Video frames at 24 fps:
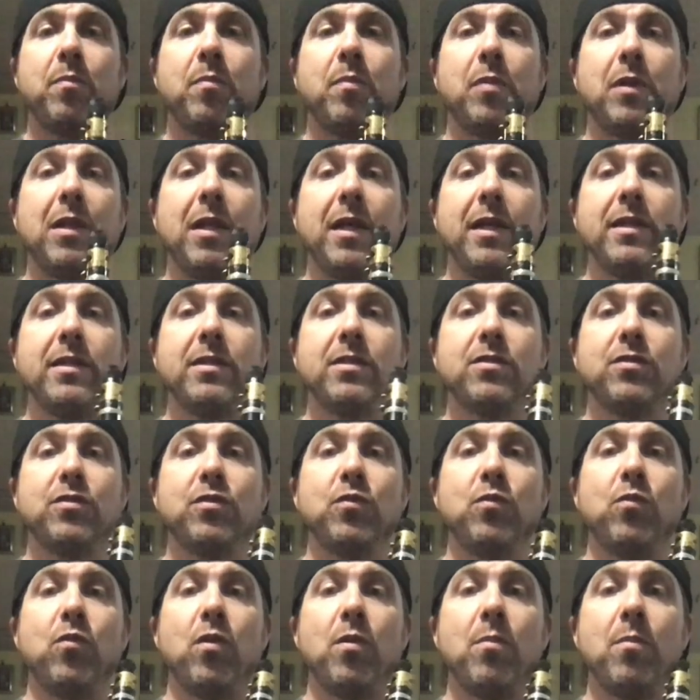place to
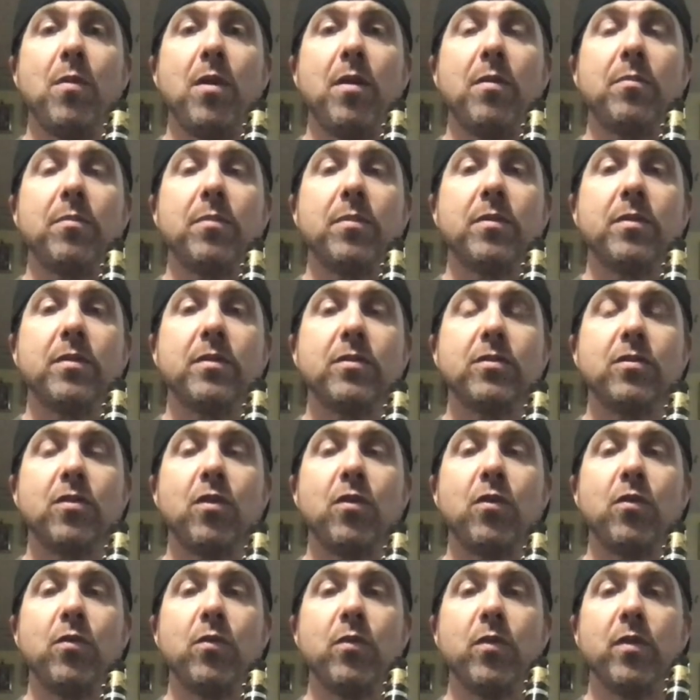warm up.
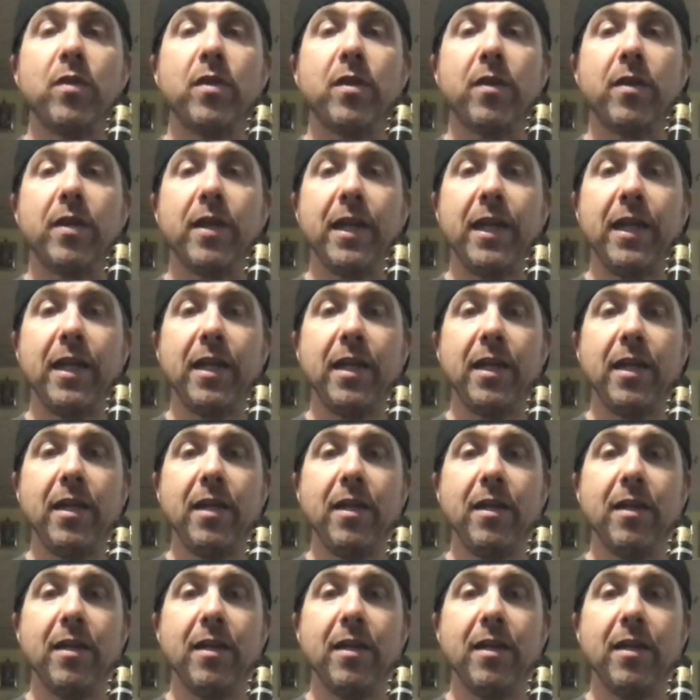So they're E,